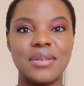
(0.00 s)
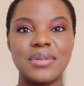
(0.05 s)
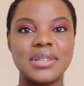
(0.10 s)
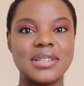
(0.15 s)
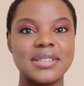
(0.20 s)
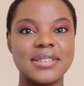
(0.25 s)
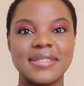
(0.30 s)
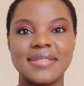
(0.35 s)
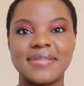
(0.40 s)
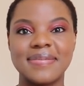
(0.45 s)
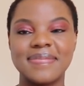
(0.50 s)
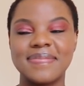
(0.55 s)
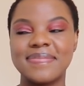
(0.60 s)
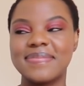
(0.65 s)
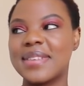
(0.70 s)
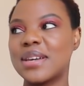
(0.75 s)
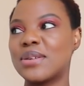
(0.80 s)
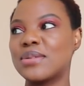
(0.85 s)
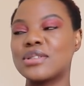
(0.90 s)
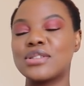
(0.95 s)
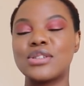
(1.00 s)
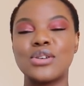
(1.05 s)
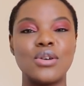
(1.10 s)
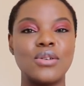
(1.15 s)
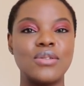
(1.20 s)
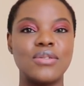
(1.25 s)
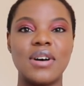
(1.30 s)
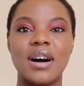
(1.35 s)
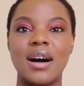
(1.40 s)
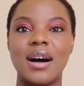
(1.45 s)
It was
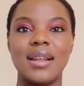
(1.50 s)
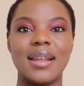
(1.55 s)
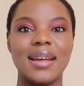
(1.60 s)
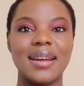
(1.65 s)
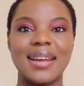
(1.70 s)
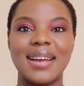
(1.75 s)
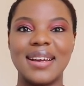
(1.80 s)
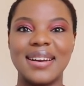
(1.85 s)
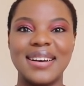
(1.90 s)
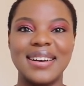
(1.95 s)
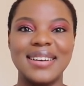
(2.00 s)
so far, like,